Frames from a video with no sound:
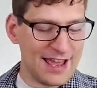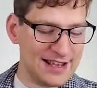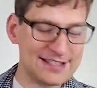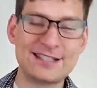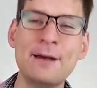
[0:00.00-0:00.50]

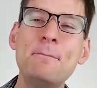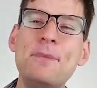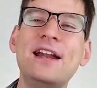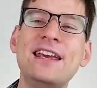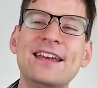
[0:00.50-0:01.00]
And
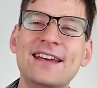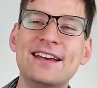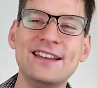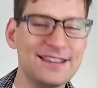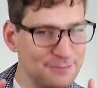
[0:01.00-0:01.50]
somebody,
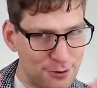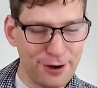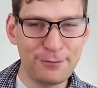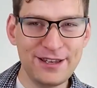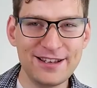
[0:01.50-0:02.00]

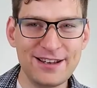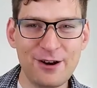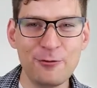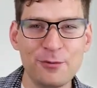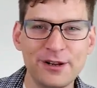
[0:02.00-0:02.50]
probably a
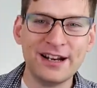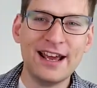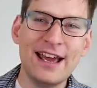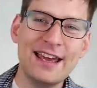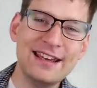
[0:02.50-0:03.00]
young woman
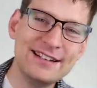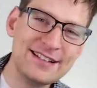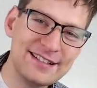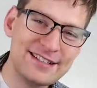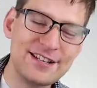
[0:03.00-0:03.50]

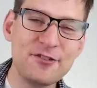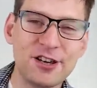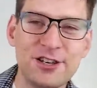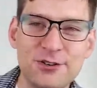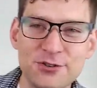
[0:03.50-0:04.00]
in
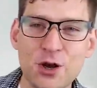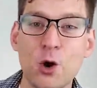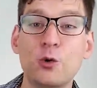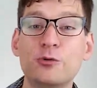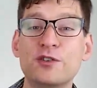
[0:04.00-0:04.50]
Syracuse,
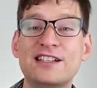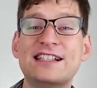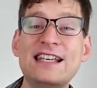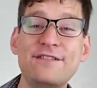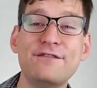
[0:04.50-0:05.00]
would
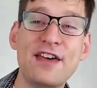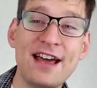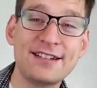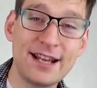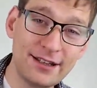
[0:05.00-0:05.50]
receive
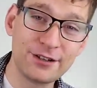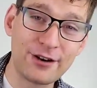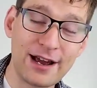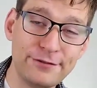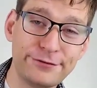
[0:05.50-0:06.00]
that
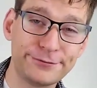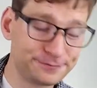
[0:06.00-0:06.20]
telegraph